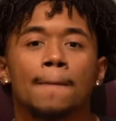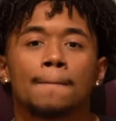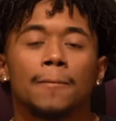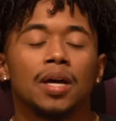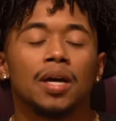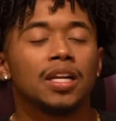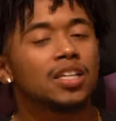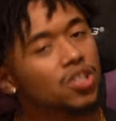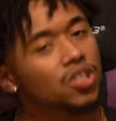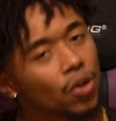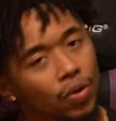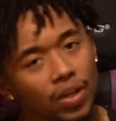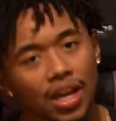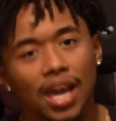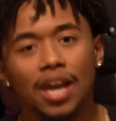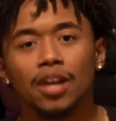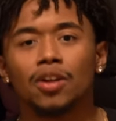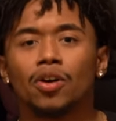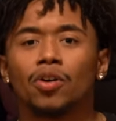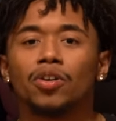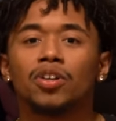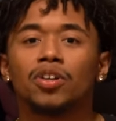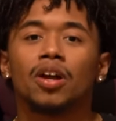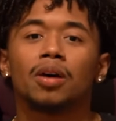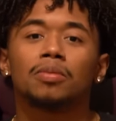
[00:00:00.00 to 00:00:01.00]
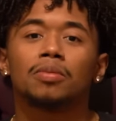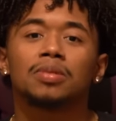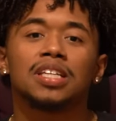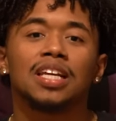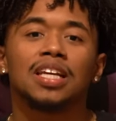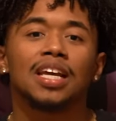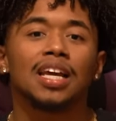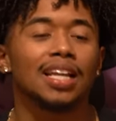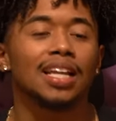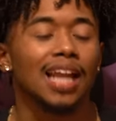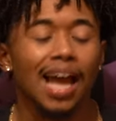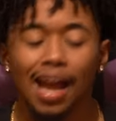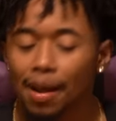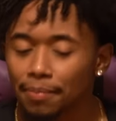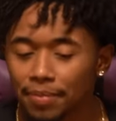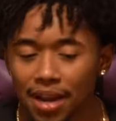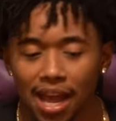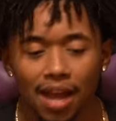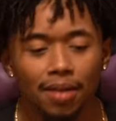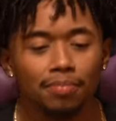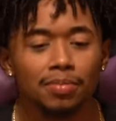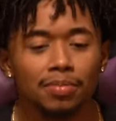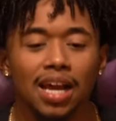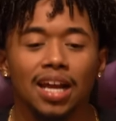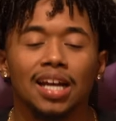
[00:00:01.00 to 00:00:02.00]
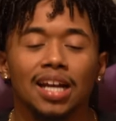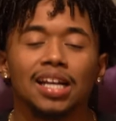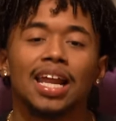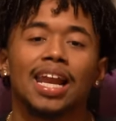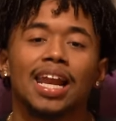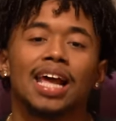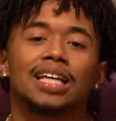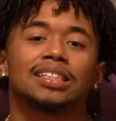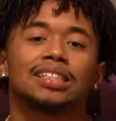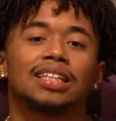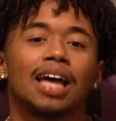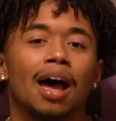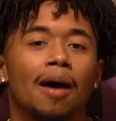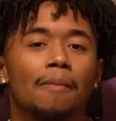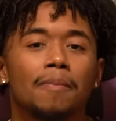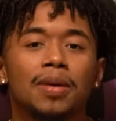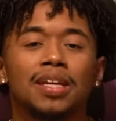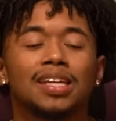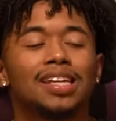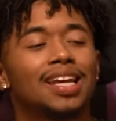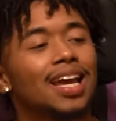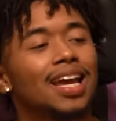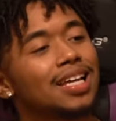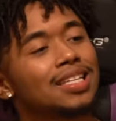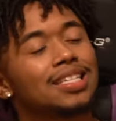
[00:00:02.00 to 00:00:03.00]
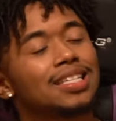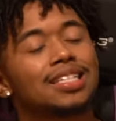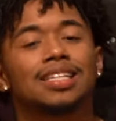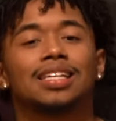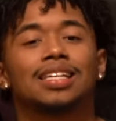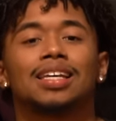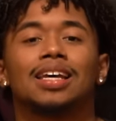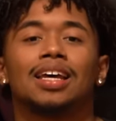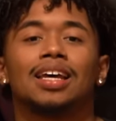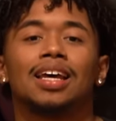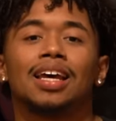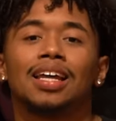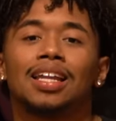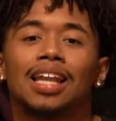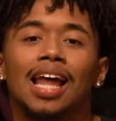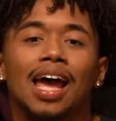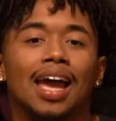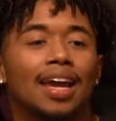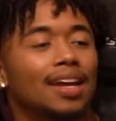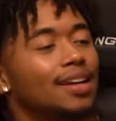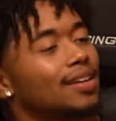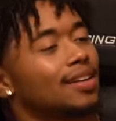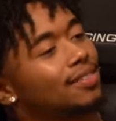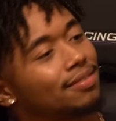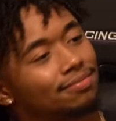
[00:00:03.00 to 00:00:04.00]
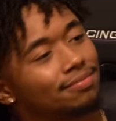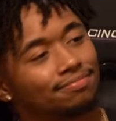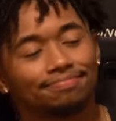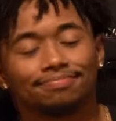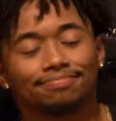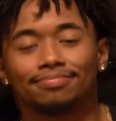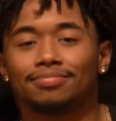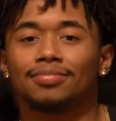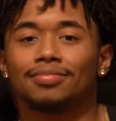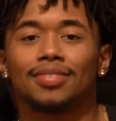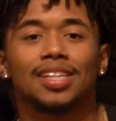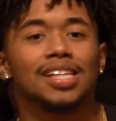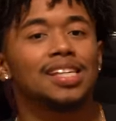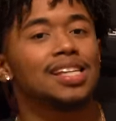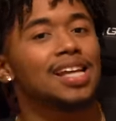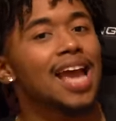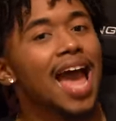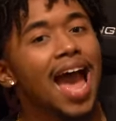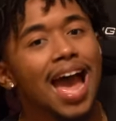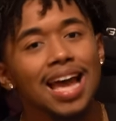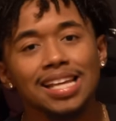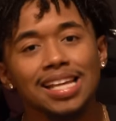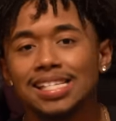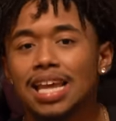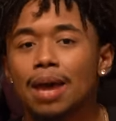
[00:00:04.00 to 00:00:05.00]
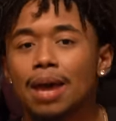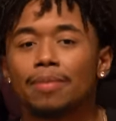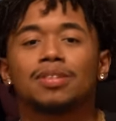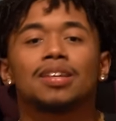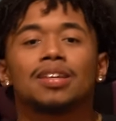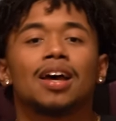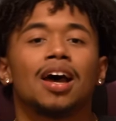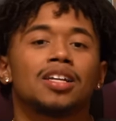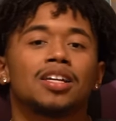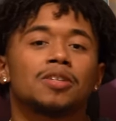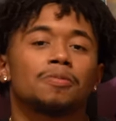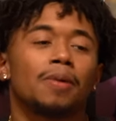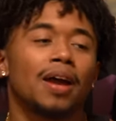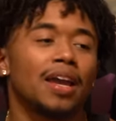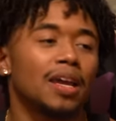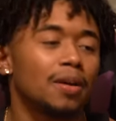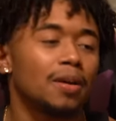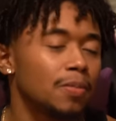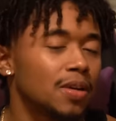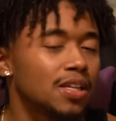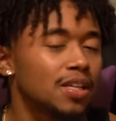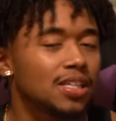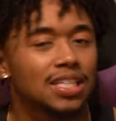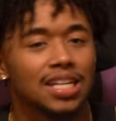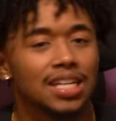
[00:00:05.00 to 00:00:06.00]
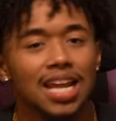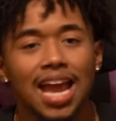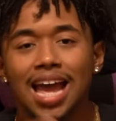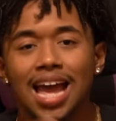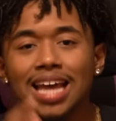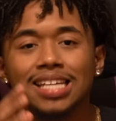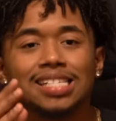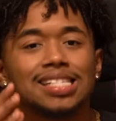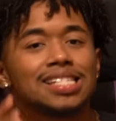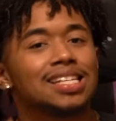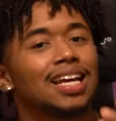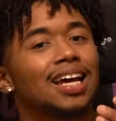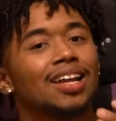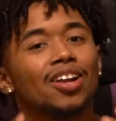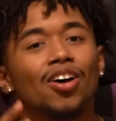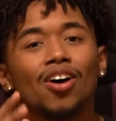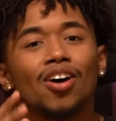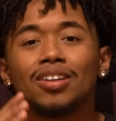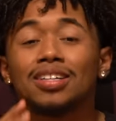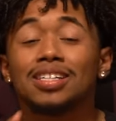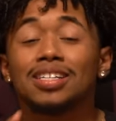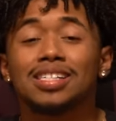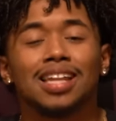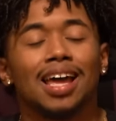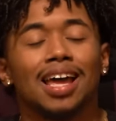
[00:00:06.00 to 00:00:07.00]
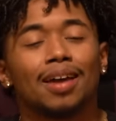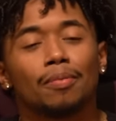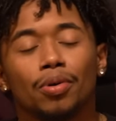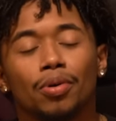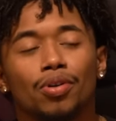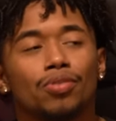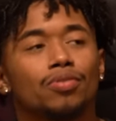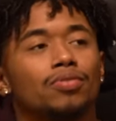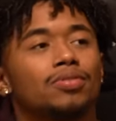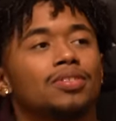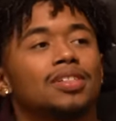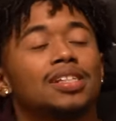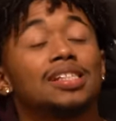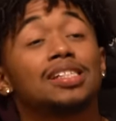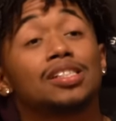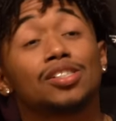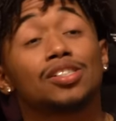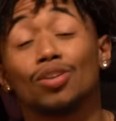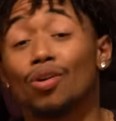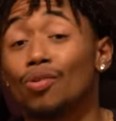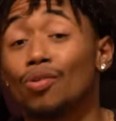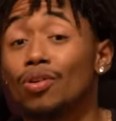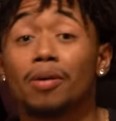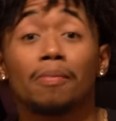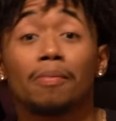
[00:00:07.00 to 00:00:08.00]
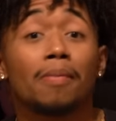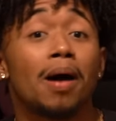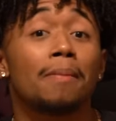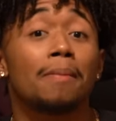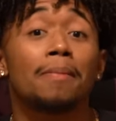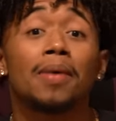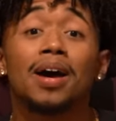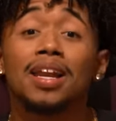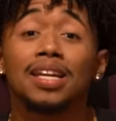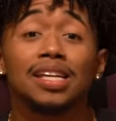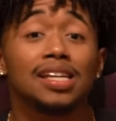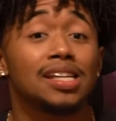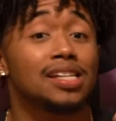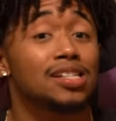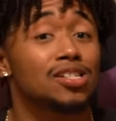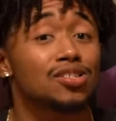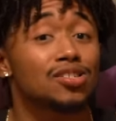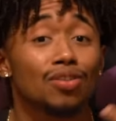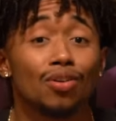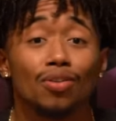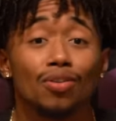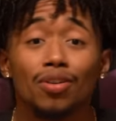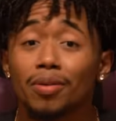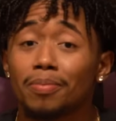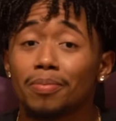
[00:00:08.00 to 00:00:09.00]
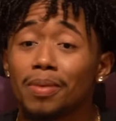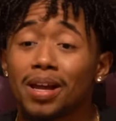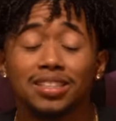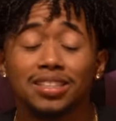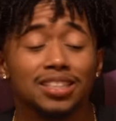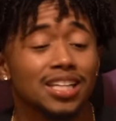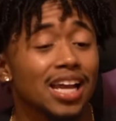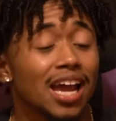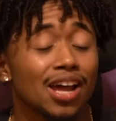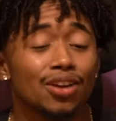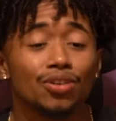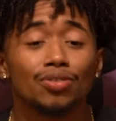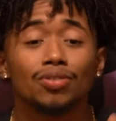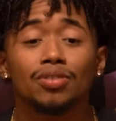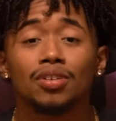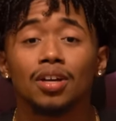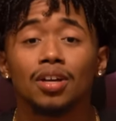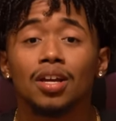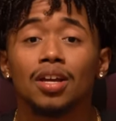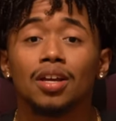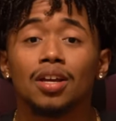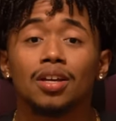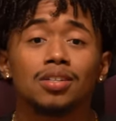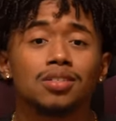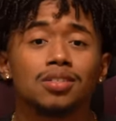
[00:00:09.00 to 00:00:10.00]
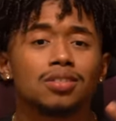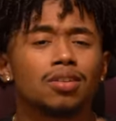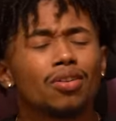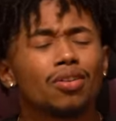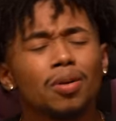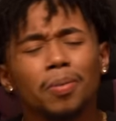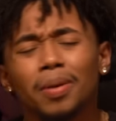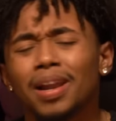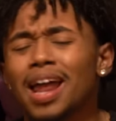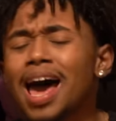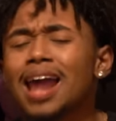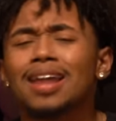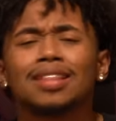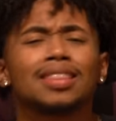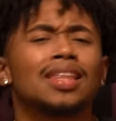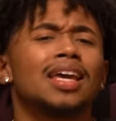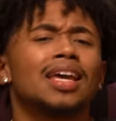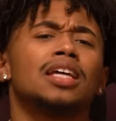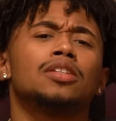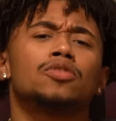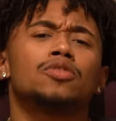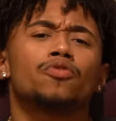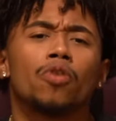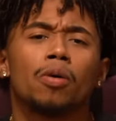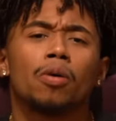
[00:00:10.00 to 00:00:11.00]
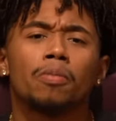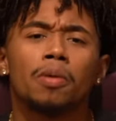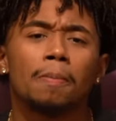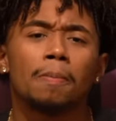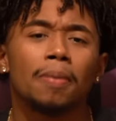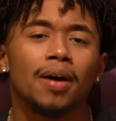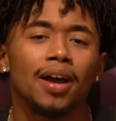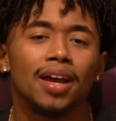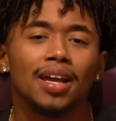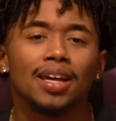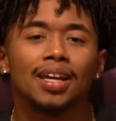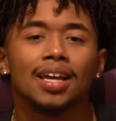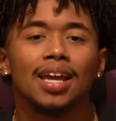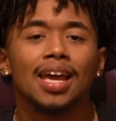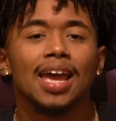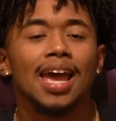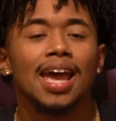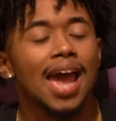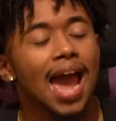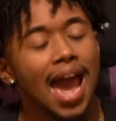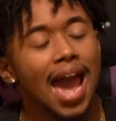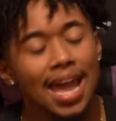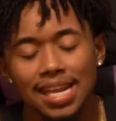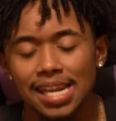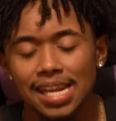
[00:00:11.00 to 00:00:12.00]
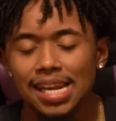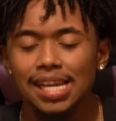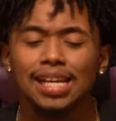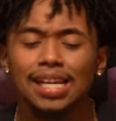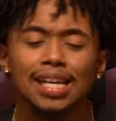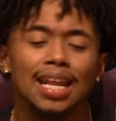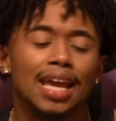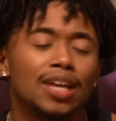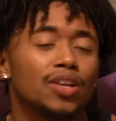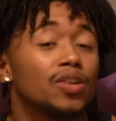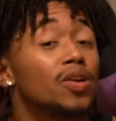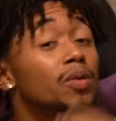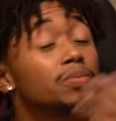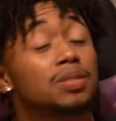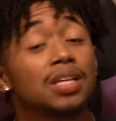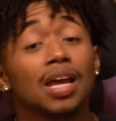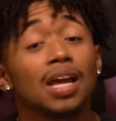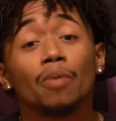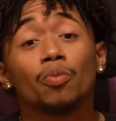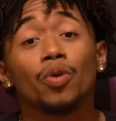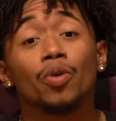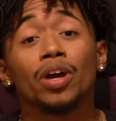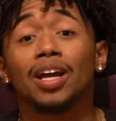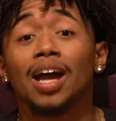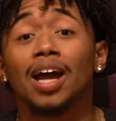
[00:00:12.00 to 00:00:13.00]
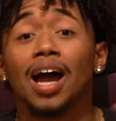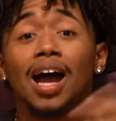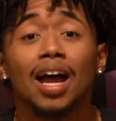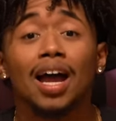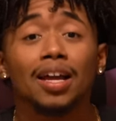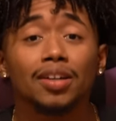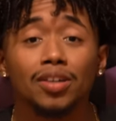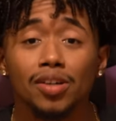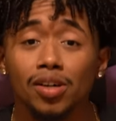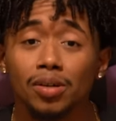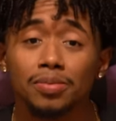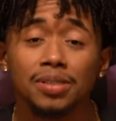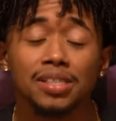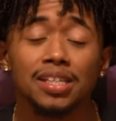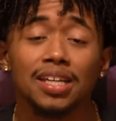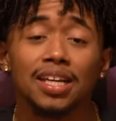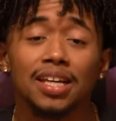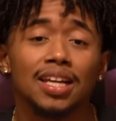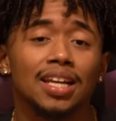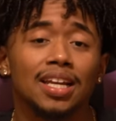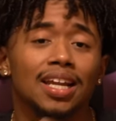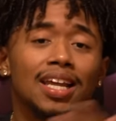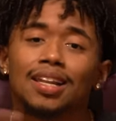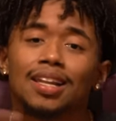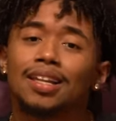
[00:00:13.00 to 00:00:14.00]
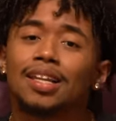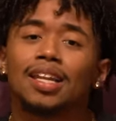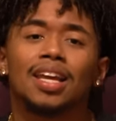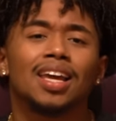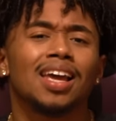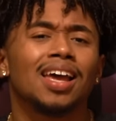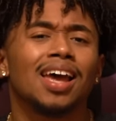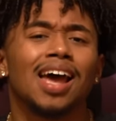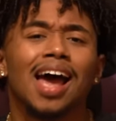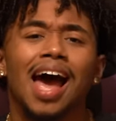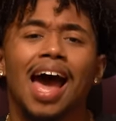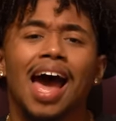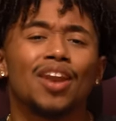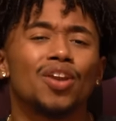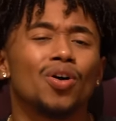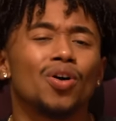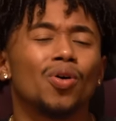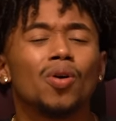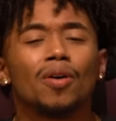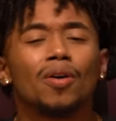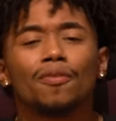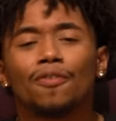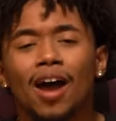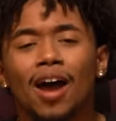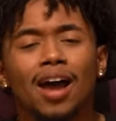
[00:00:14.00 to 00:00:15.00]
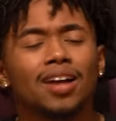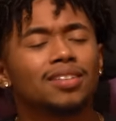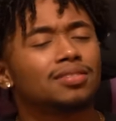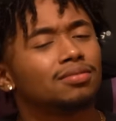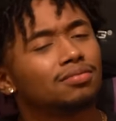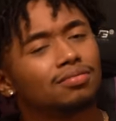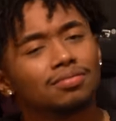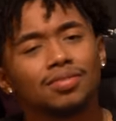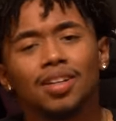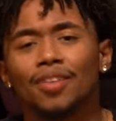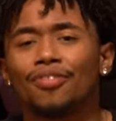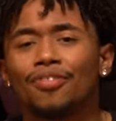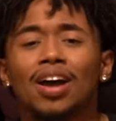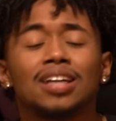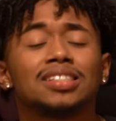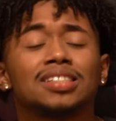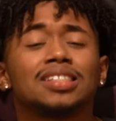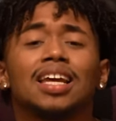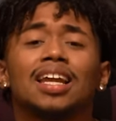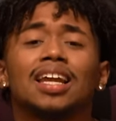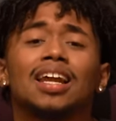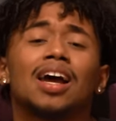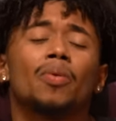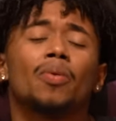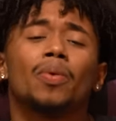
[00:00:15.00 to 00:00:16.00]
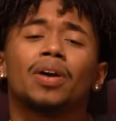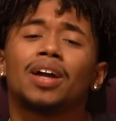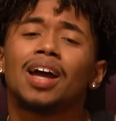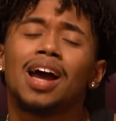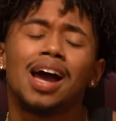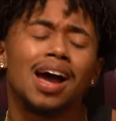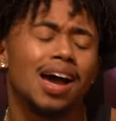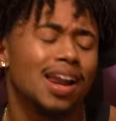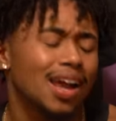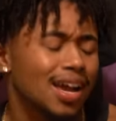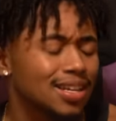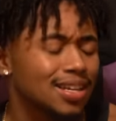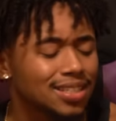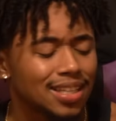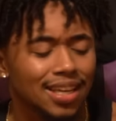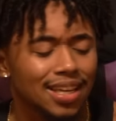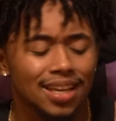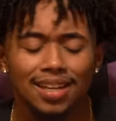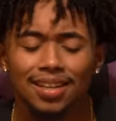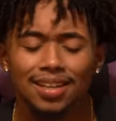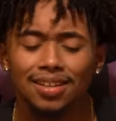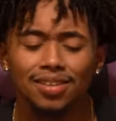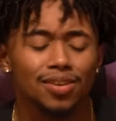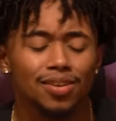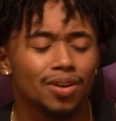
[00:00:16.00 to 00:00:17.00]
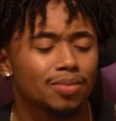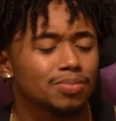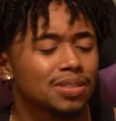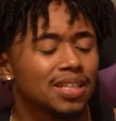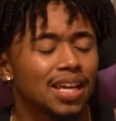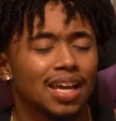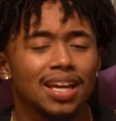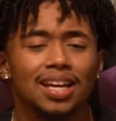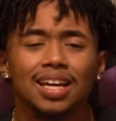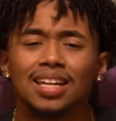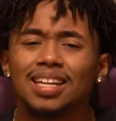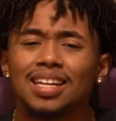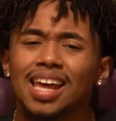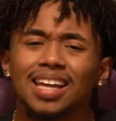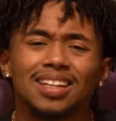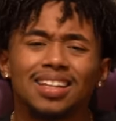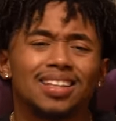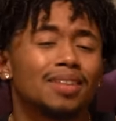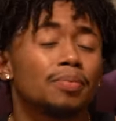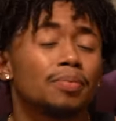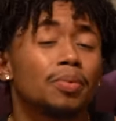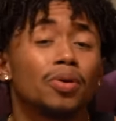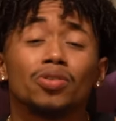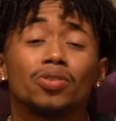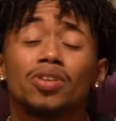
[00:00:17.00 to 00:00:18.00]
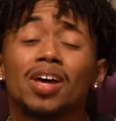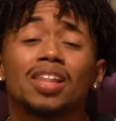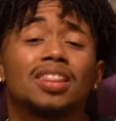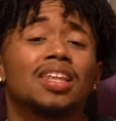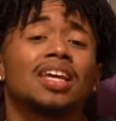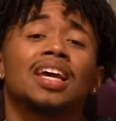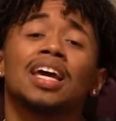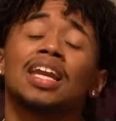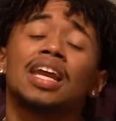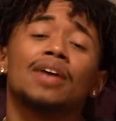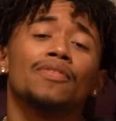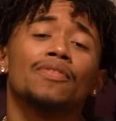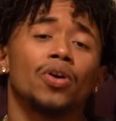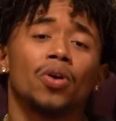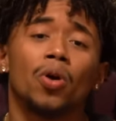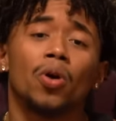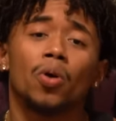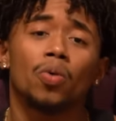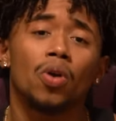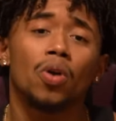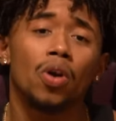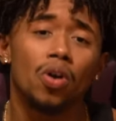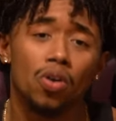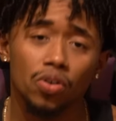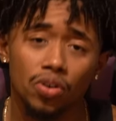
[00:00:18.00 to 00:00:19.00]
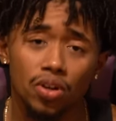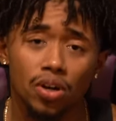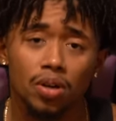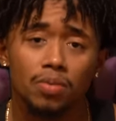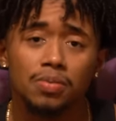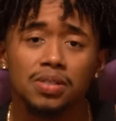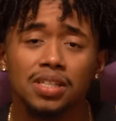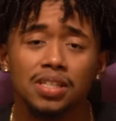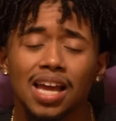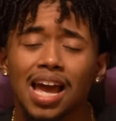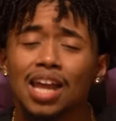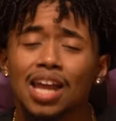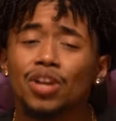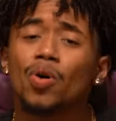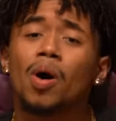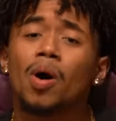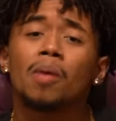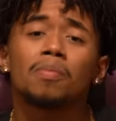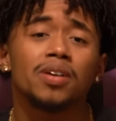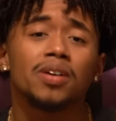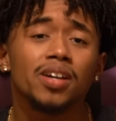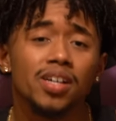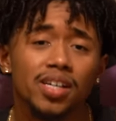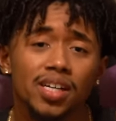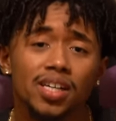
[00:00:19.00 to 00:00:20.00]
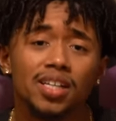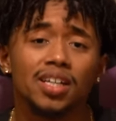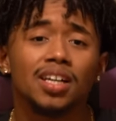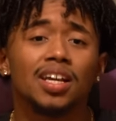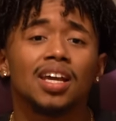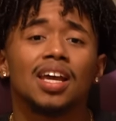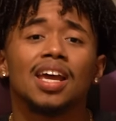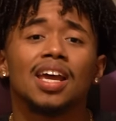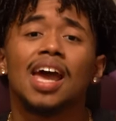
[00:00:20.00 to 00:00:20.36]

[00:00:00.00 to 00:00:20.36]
But it's okay though. You know what I'm saying? Like I'm not I'm not gonna let that stop me. Yes, like he has sabotaged my image. He has done all this. Like bro, he slowed up my money. He slowed up my channel. Slowed up a lot of things for me. But at the end of the day, you know what I'm saying? I'm with God. You know what I'm saying? And I know if I if I stay down with God, I stay, you know I'm saying, connected, bro, nothing can ever go wrong, you know I'm saying? I know I'm good.